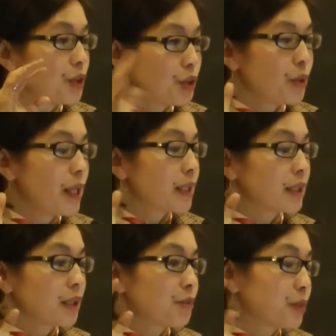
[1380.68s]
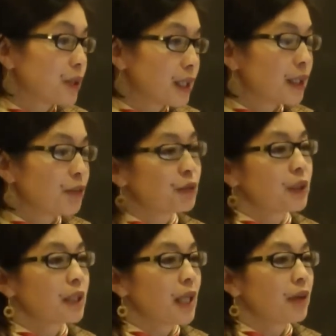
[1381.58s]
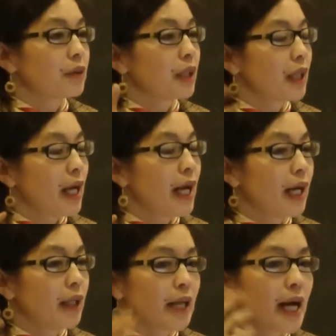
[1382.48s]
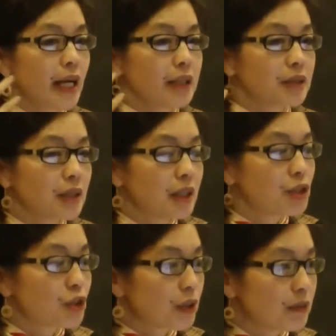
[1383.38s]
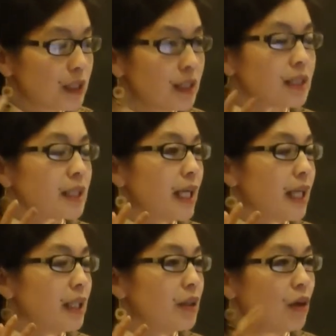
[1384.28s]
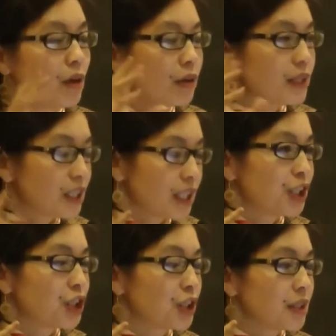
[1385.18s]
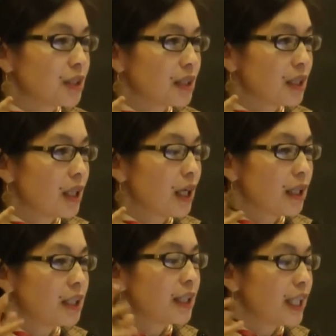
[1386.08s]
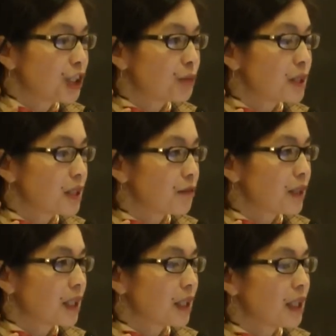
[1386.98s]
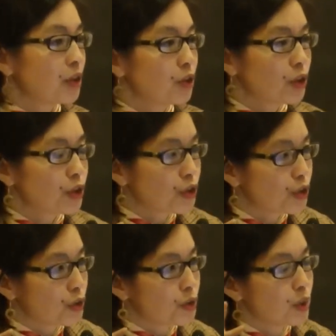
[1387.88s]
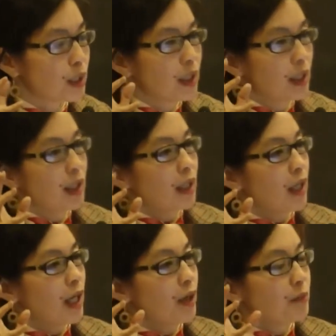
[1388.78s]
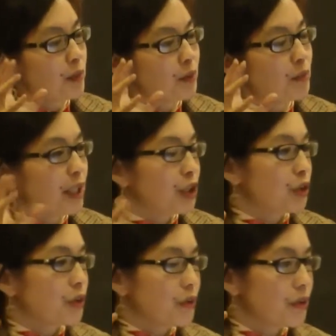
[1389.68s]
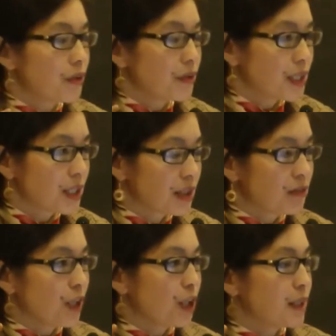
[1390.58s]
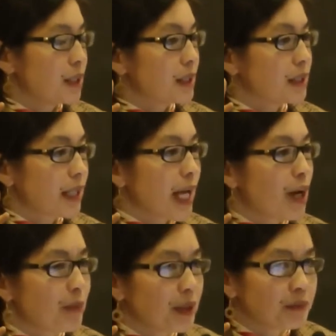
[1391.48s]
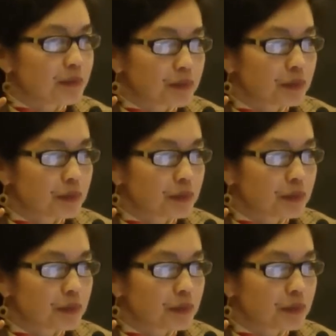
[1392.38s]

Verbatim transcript: the US completely freaked out and has sort of instigated all these tensions in Asia Pacific in order to make sure this development doesn't happen.